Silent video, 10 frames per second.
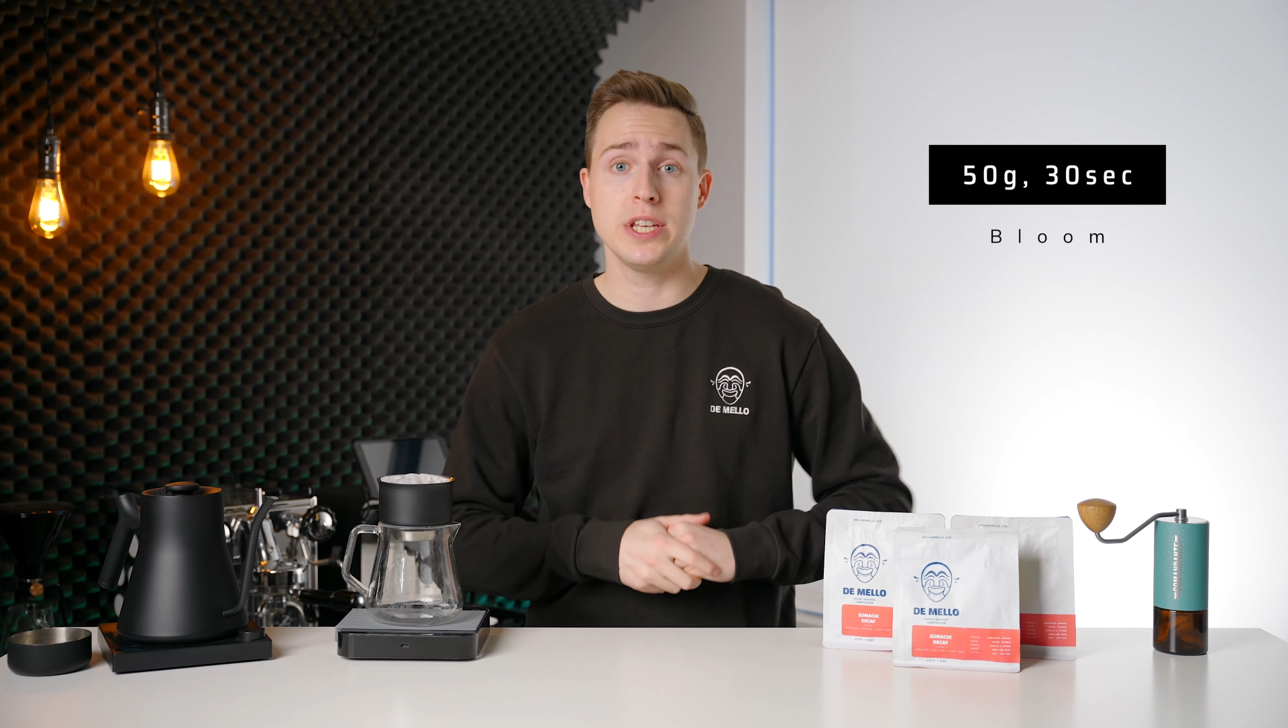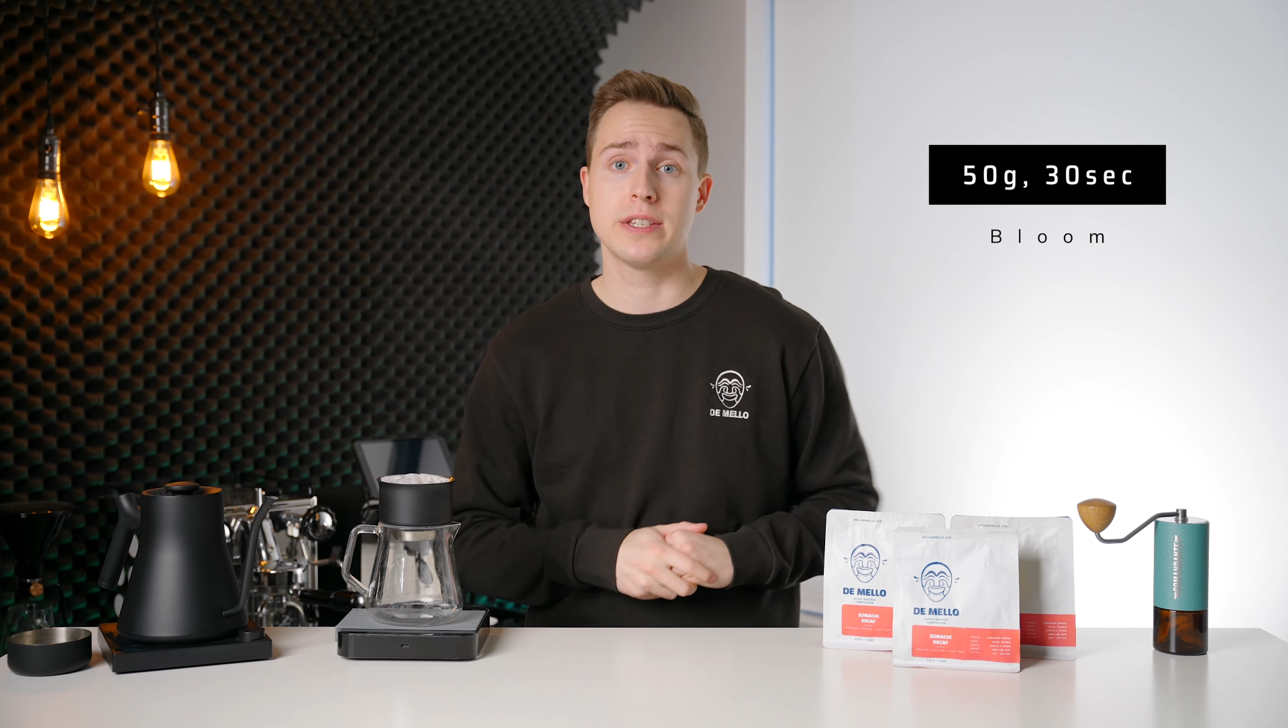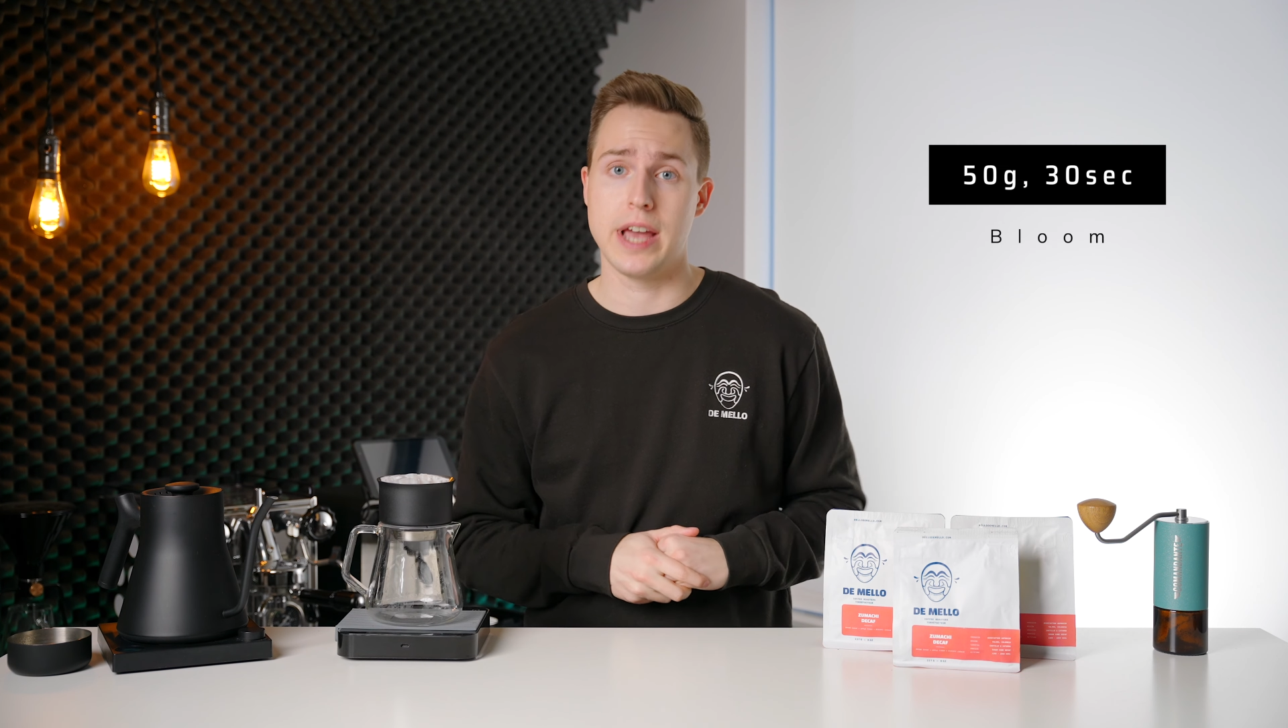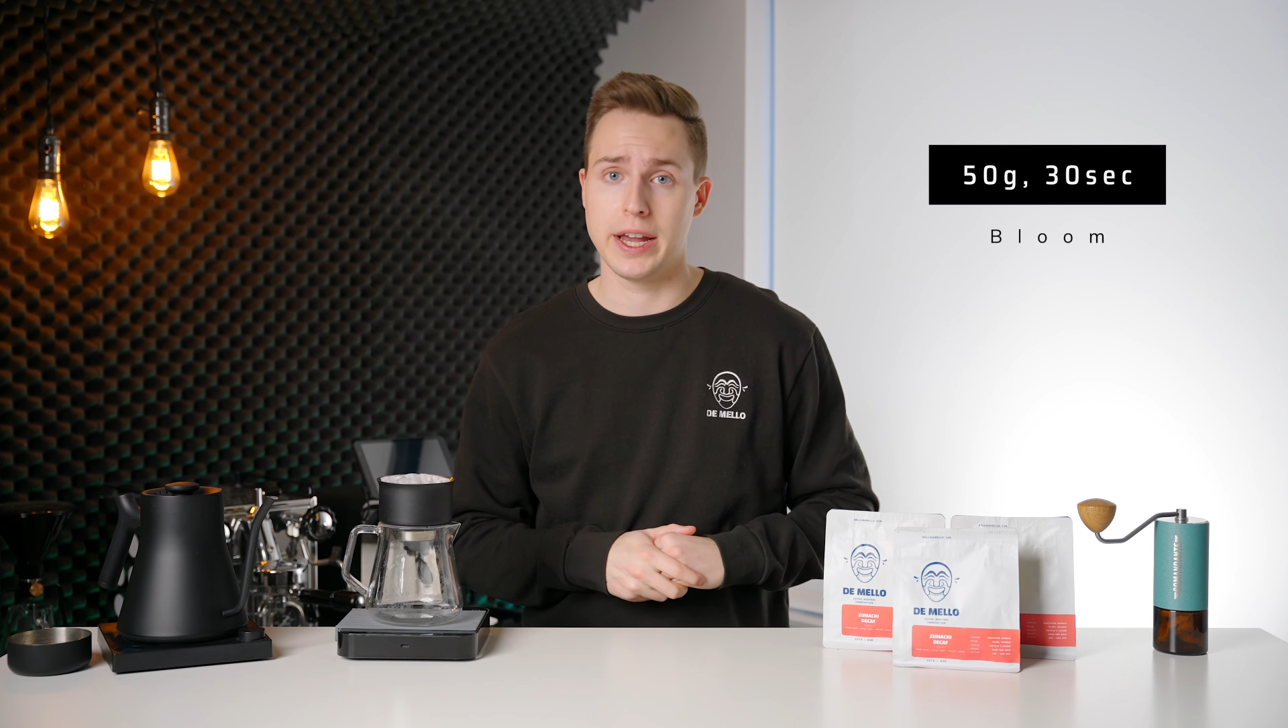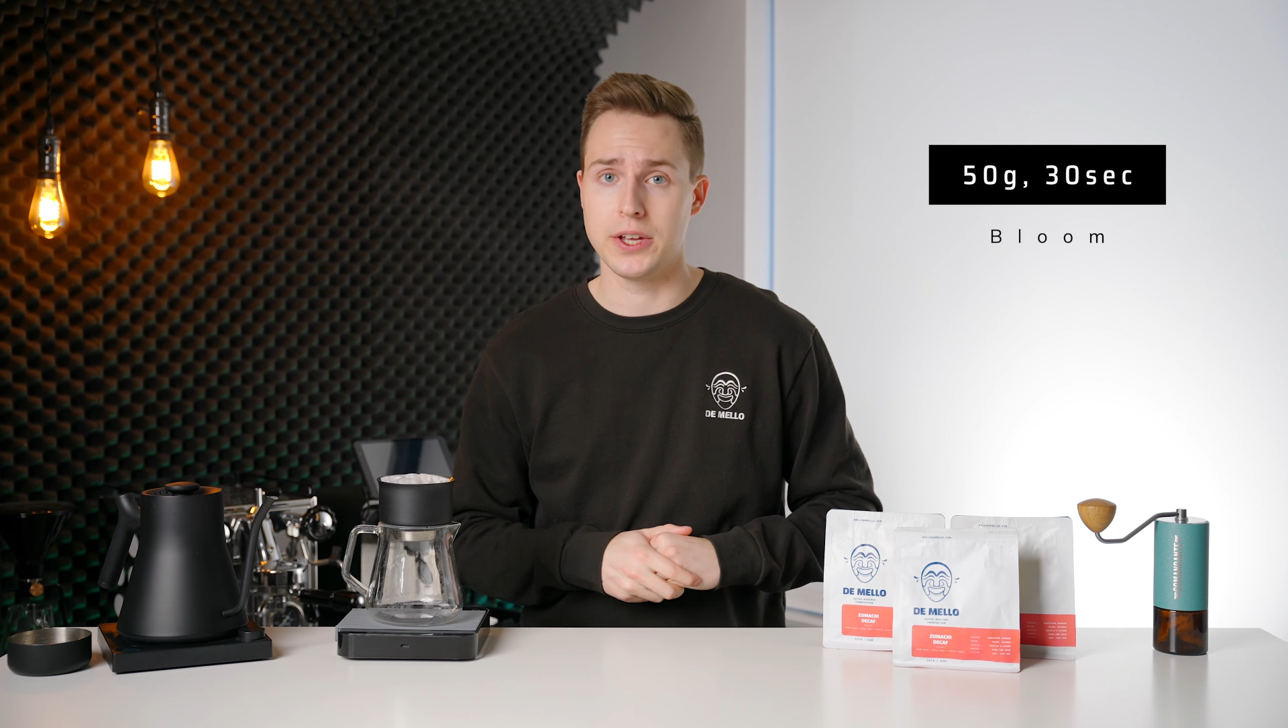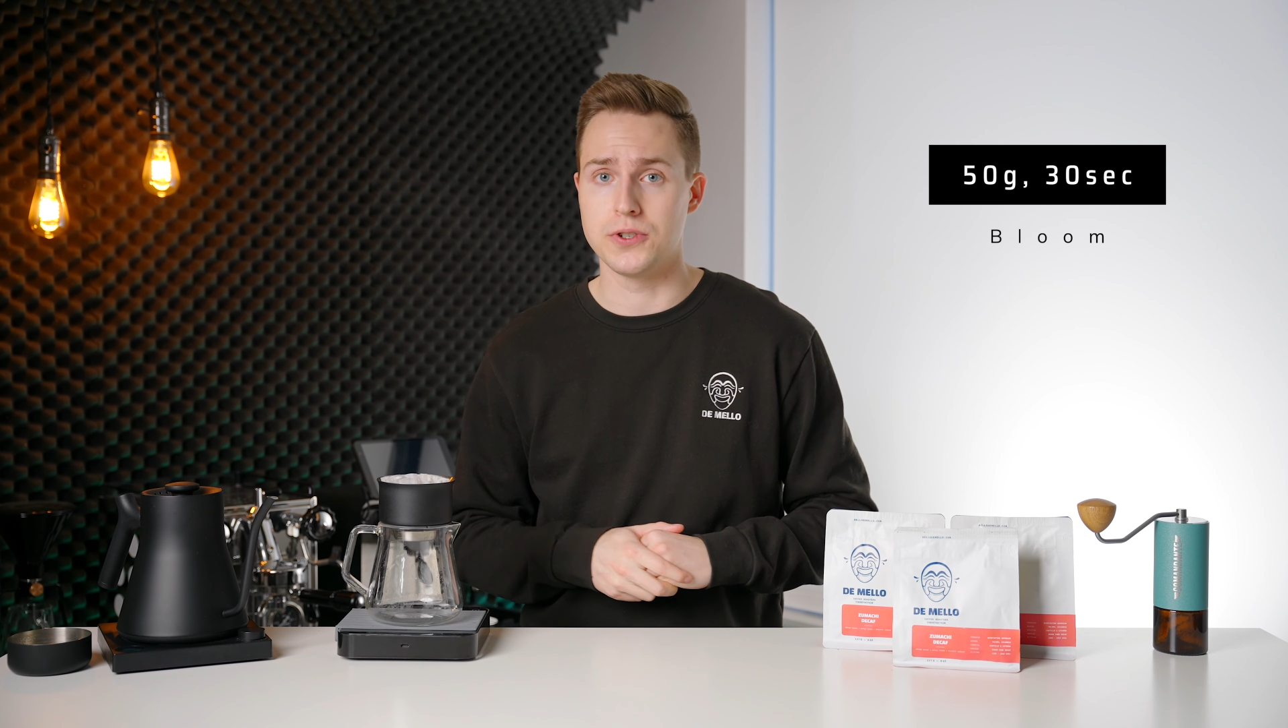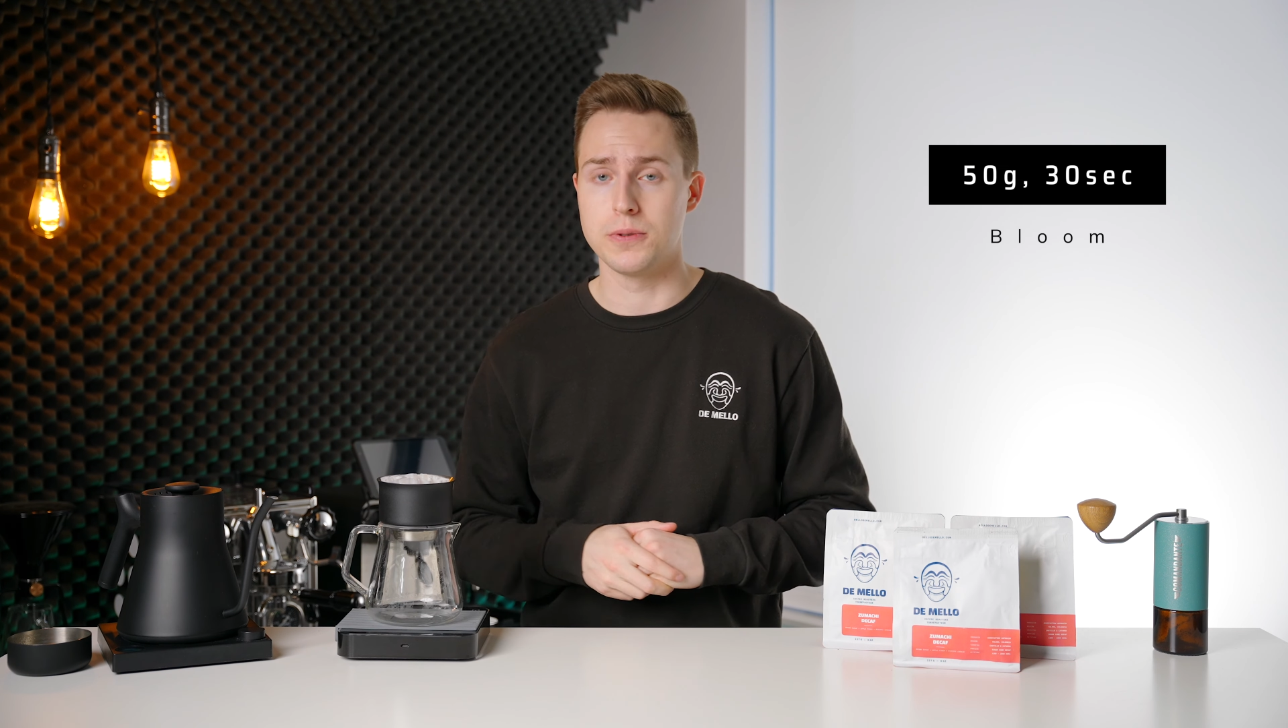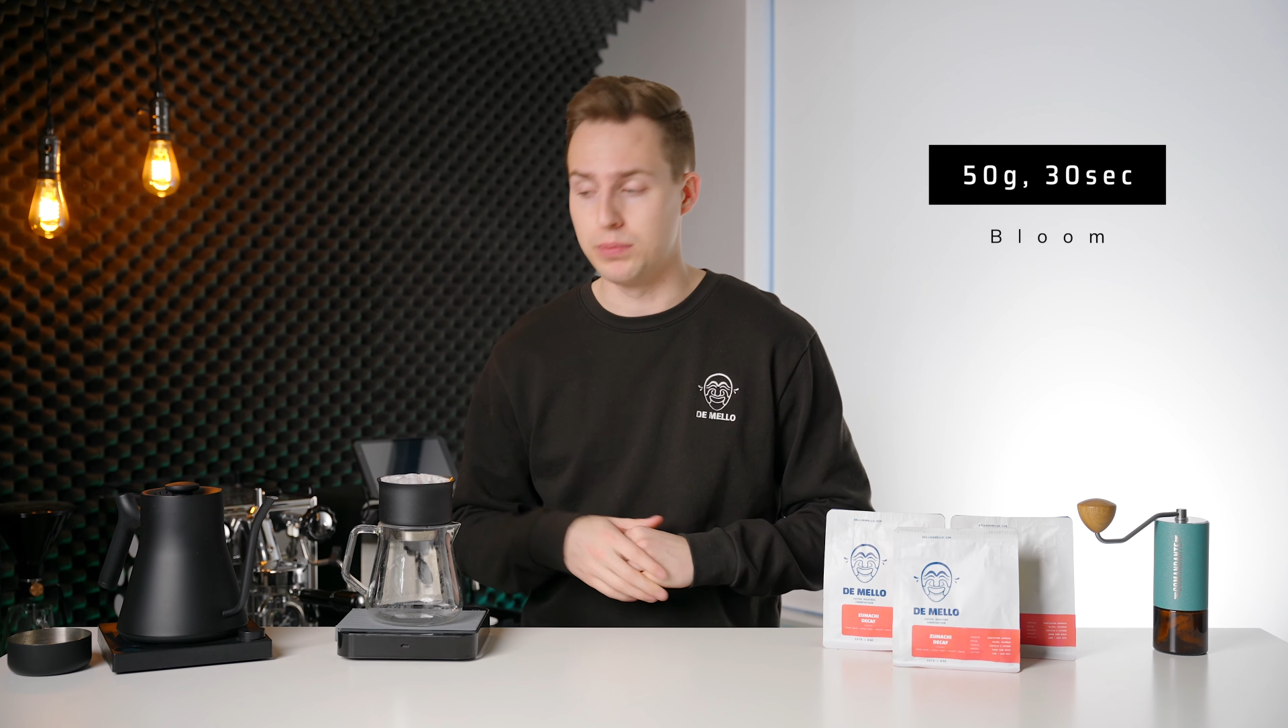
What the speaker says: second